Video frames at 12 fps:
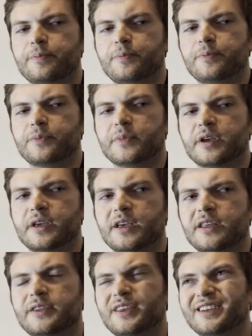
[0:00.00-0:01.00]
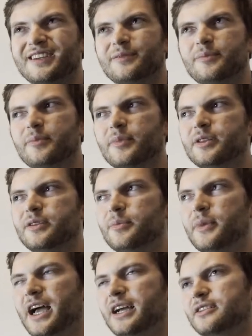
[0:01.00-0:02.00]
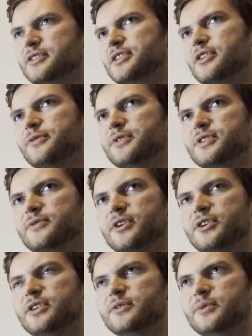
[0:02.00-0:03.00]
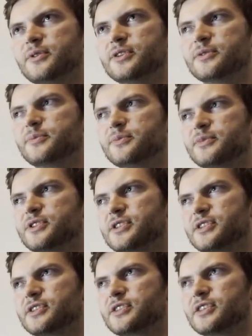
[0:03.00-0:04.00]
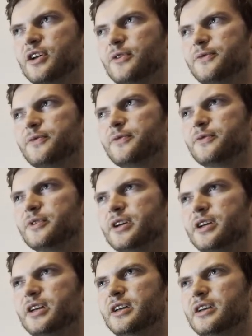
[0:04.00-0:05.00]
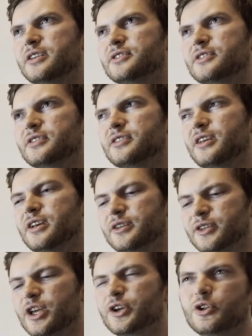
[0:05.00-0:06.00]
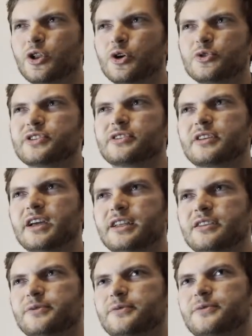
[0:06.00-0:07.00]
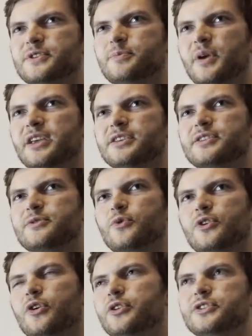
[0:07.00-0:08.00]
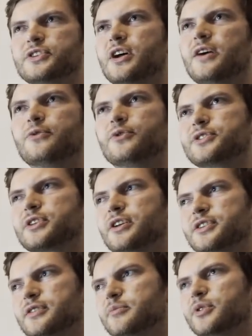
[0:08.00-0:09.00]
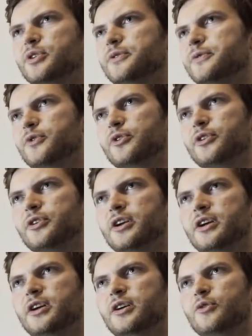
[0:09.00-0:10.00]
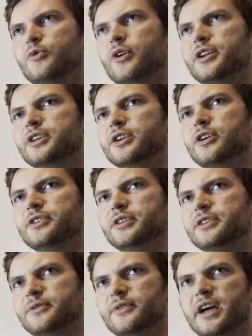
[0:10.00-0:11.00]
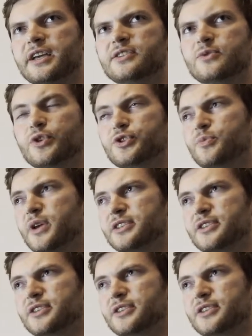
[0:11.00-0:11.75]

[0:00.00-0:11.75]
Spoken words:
I think the Mac itself is a very self enclosed kind of space where all the software is custom built for running on the device, which makes it